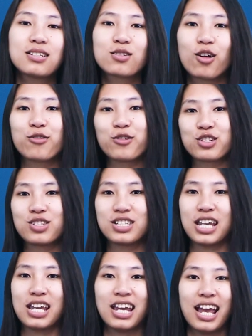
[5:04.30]
is all for
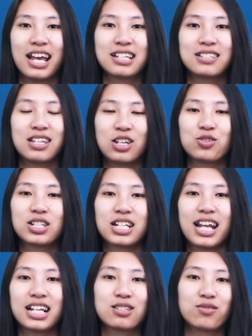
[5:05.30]
today. See you in the
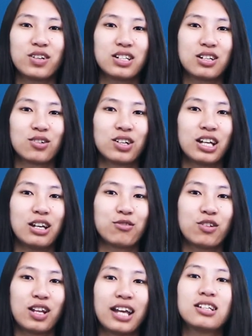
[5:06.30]
next video. If
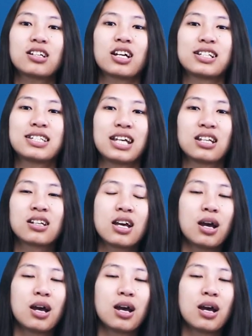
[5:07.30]
you like the content,